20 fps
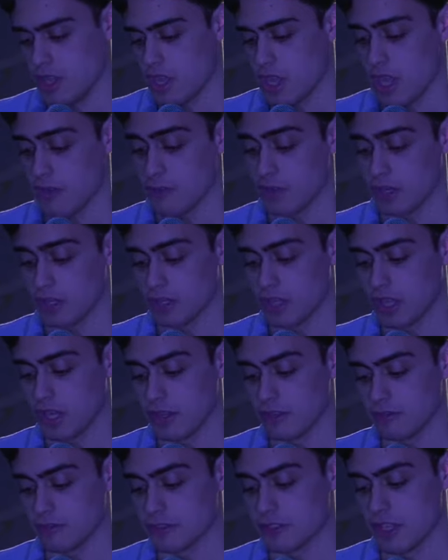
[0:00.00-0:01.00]
I've heard a lot
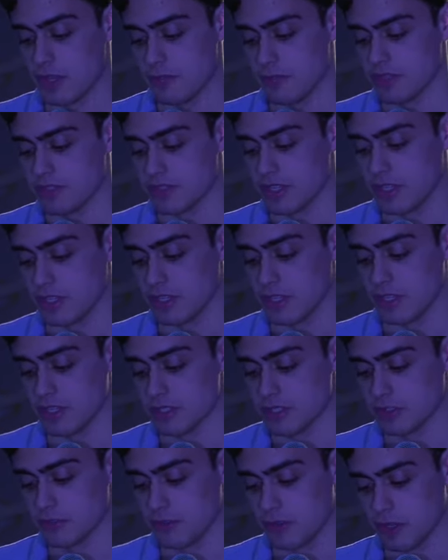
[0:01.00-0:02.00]
of statements
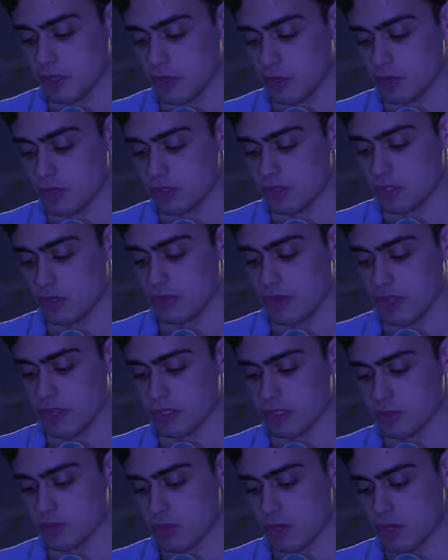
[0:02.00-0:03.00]
against the Federal Reserve
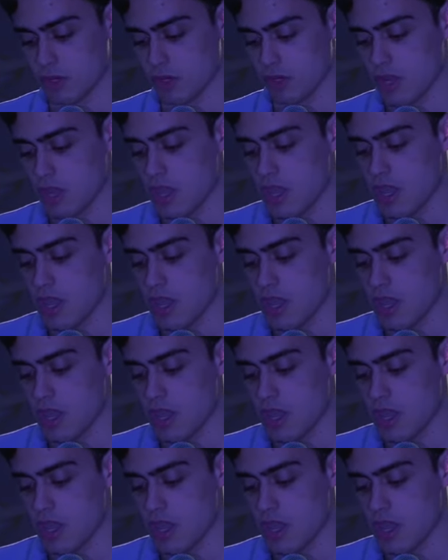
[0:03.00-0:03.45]
elsewhere,